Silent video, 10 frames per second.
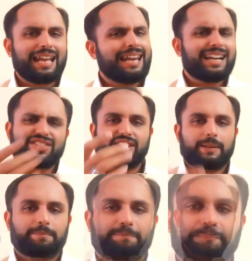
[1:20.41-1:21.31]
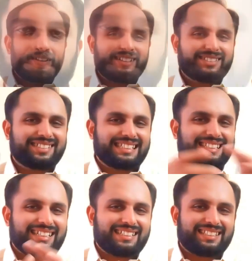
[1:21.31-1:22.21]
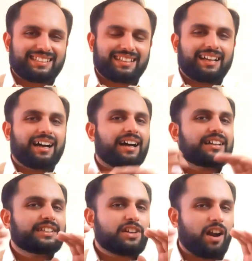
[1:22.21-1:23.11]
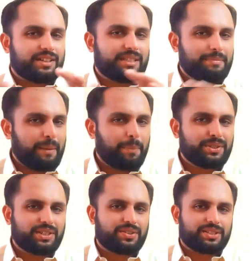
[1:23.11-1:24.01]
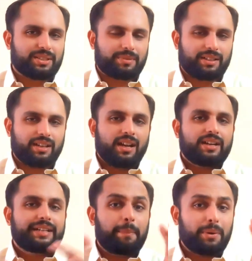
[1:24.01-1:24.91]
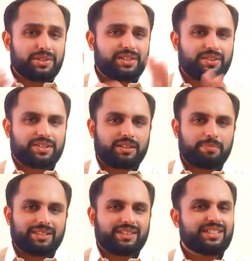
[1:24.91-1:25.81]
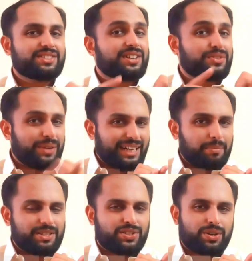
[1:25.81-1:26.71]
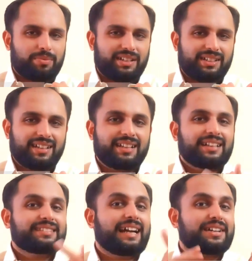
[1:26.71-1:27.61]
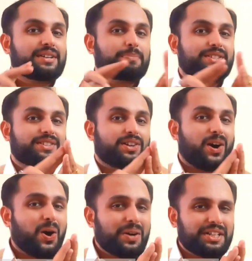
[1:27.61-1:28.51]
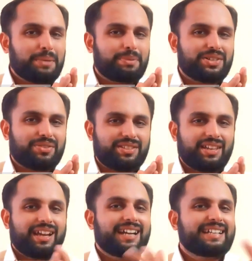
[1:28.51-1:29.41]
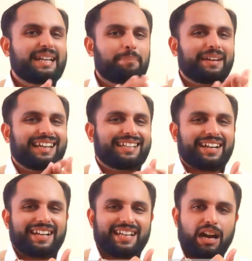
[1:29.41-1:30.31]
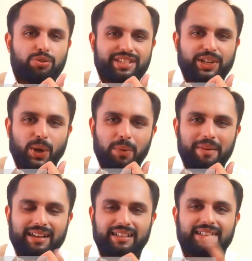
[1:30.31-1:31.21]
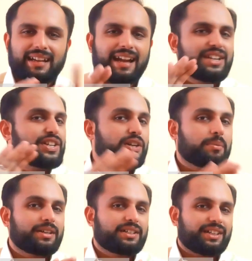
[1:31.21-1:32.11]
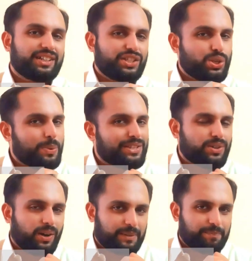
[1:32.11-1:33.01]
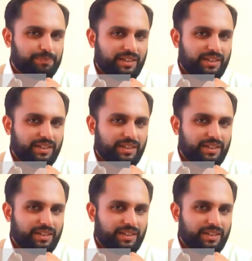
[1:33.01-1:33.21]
Let's see. Now let us discuss the concept depository receipt. Depository receipt means it is a tradable instrument that represent ownership interest, typically trading outside home market and denominated in US dollar.